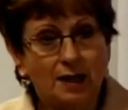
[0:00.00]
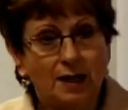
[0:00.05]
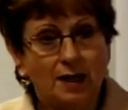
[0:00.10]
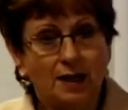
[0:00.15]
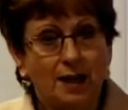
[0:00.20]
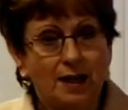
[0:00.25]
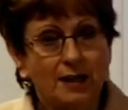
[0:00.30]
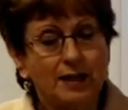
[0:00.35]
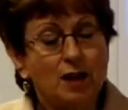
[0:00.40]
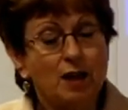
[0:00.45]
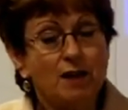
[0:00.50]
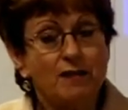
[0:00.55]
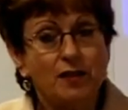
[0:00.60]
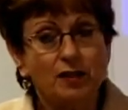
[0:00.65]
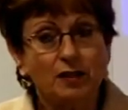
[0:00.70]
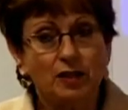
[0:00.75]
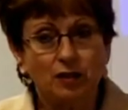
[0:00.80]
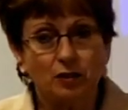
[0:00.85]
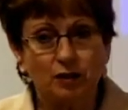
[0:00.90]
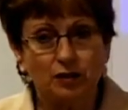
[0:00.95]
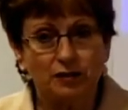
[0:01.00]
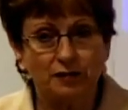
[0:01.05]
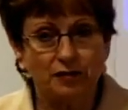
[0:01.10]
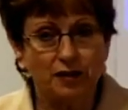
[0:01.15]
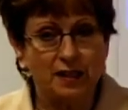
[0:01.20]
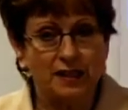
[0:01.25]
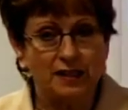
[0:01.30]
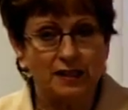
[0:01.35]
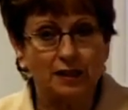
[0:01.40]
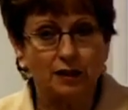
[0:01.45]
I know I've only got a
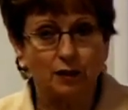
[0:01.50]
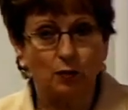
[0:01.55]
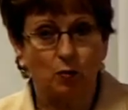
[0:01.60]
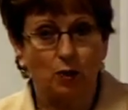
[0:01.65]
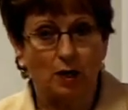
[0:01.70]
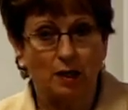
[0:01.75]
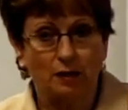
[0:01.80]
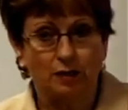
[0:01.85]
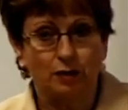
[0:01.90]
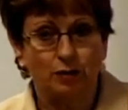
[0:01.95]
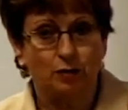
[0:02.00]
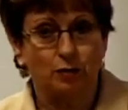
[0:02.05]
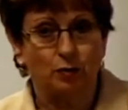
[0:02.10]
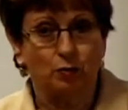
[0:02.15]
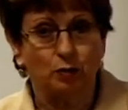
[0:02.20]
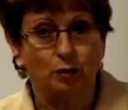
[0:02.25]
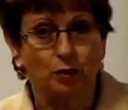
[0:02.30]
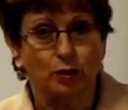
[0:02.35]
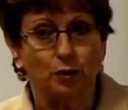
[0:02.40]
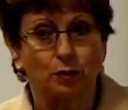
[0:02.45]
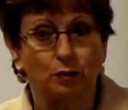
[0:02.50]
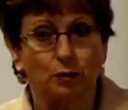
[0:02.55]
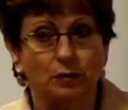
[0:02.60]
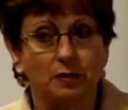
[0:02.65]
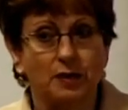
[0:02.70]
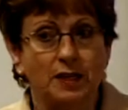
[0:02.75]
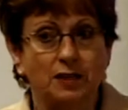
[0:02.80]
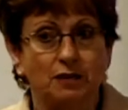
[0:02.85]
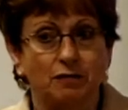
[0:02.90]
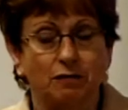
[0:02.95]
very little while to talk to you,
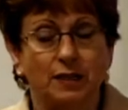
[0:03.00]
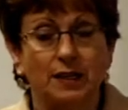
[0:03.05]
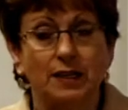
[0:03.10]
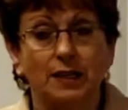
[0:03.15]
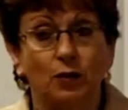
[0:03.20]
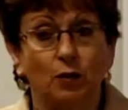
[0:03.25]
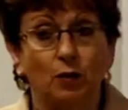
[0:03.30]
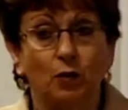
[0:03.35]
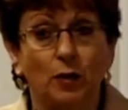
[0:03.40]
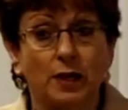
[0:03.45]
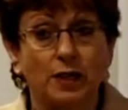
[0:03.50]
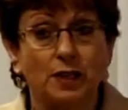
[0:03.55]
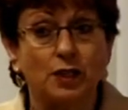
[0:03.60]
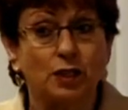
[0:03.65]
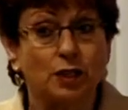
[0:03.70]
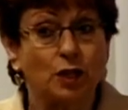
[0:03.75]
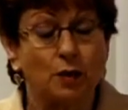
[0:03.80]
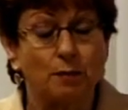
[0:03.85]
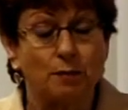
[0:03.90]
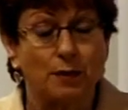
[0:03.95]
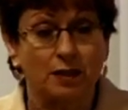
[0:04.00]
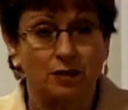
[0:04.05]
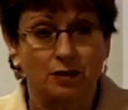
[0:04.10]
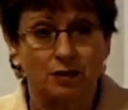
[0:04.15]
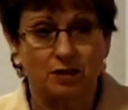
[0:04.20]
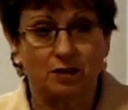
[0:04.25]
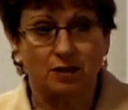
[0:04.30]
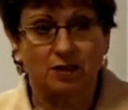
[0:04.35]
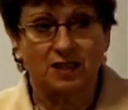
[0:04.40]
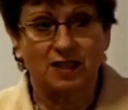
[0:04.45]
and there's really always so much
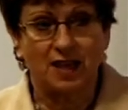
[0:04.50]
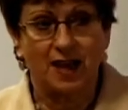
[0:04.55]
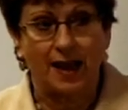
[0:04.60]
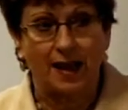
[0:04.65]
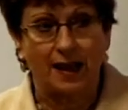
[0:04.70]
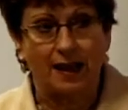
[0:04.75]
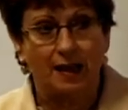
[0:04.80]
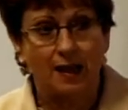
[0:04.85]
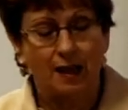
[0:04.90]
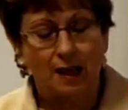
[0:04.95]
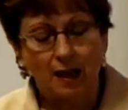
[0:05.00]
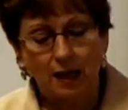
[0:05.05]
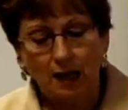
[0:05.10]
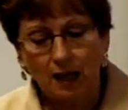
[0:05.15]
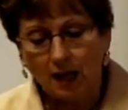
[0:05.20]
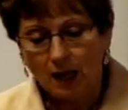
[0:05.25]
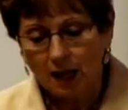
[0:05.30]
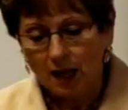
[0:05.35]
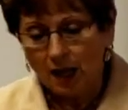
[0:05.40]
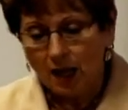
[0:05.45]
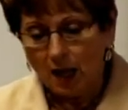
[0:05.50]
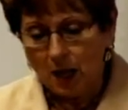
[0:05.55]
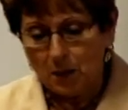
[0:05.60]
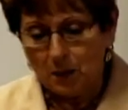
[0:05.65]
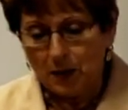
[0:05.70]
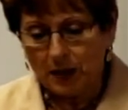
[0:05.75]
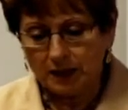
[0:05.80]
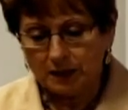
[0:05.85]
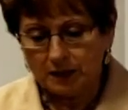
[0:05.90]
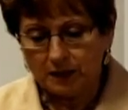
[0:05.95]
to say.
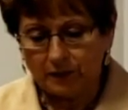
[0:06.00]
But